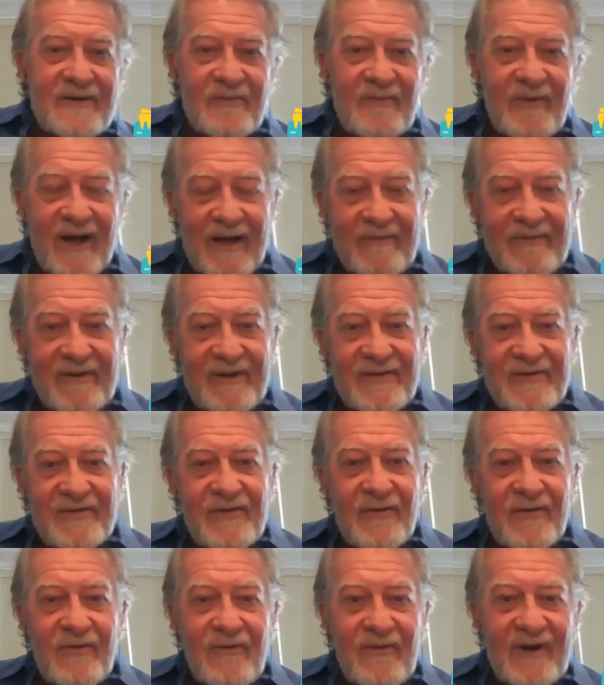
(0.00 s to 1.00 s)
Bob, it's
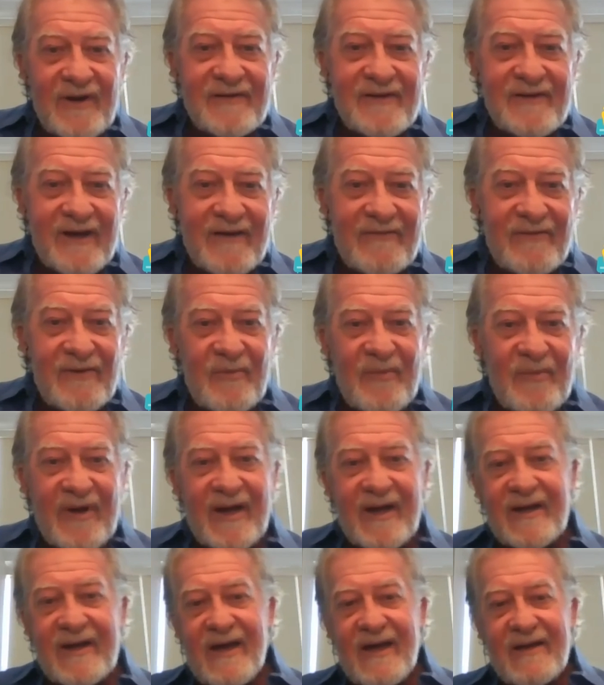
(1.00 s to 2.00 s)
so great to have you
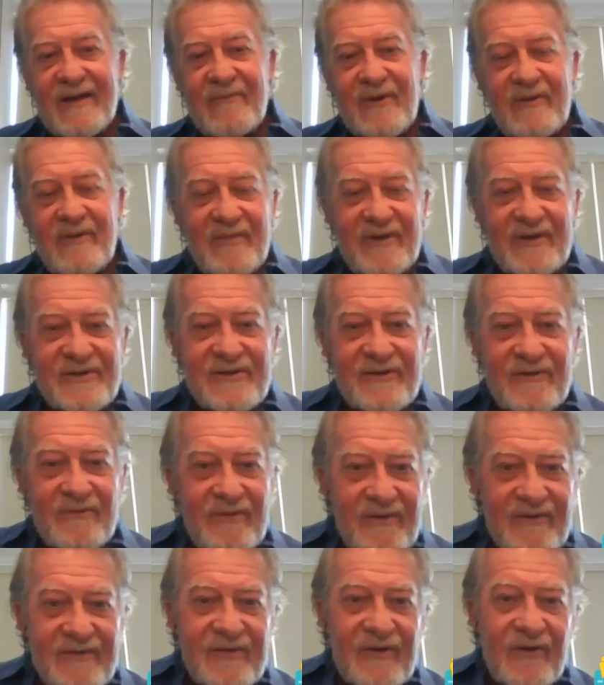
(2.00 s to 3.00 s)
back. God, we miss you.
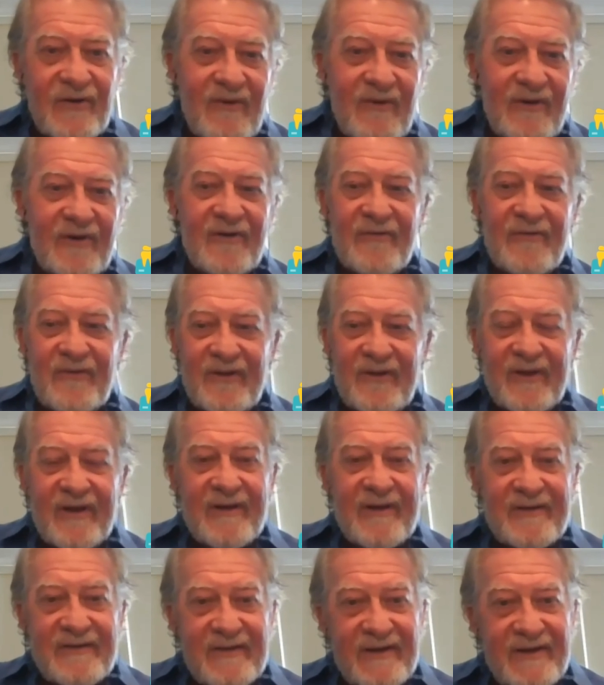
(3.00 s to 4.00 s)
It's so wonderful.
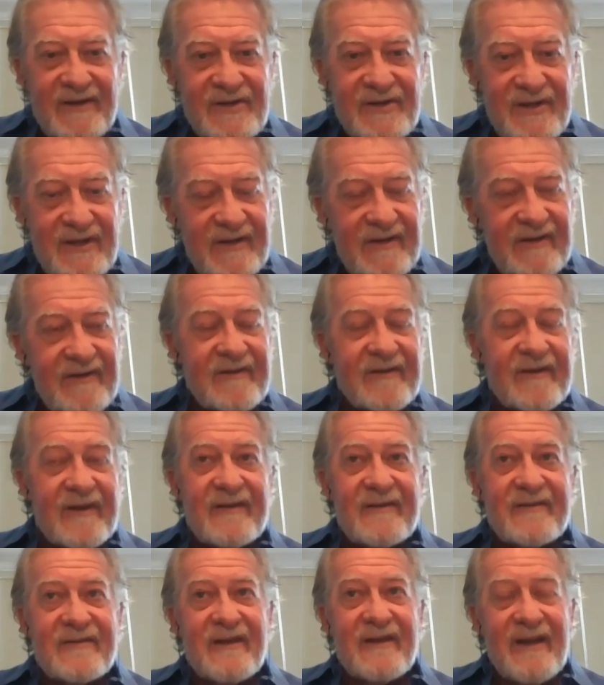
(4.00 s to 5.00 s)
I said, geez, I
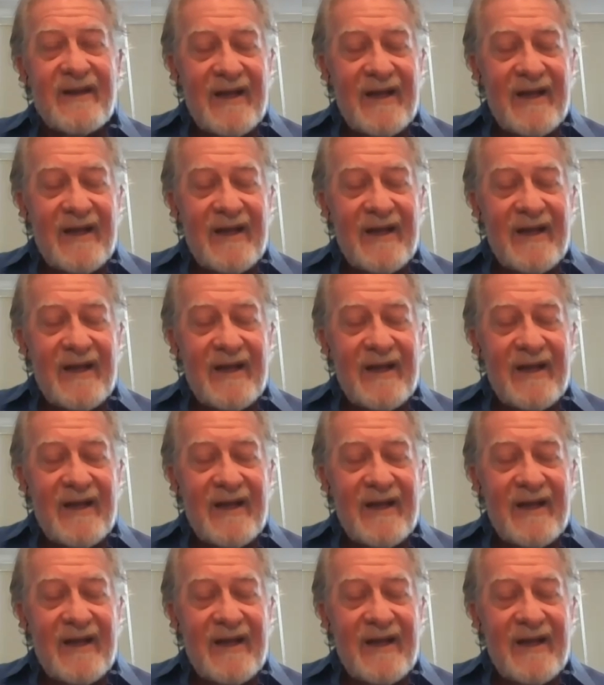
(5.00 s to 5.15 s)
said,